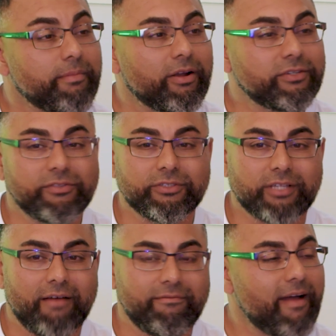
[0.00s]
Marysville's
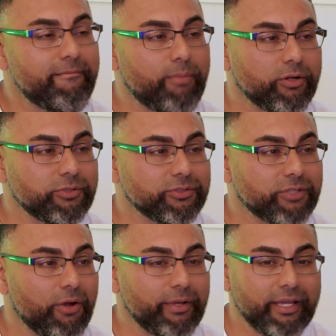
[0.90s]
got 5 parcels
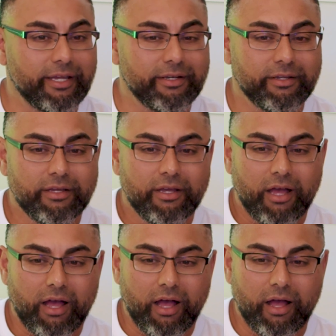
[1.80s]
going in.
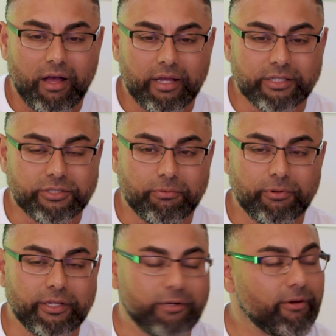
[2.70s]
It's a
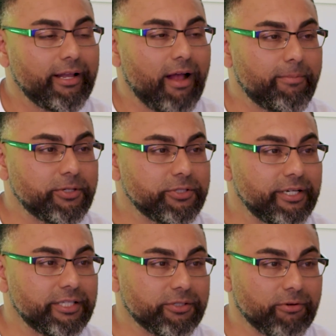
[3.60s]
really great
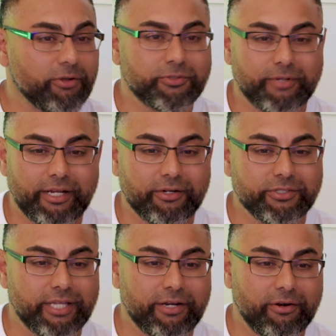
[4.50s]
opportunity. It's a grocery
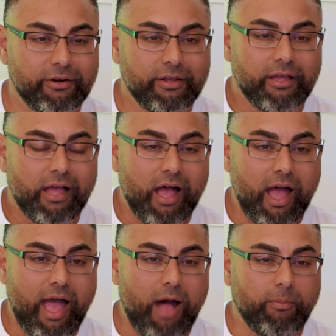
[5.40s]
anchored center.
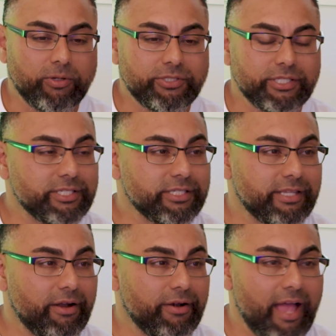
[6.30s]
Albertsons is
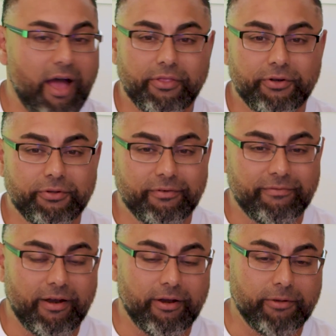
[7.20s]
there now. They're doing
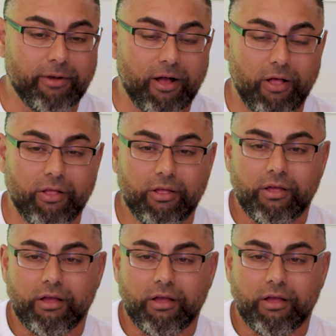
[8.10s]
very well.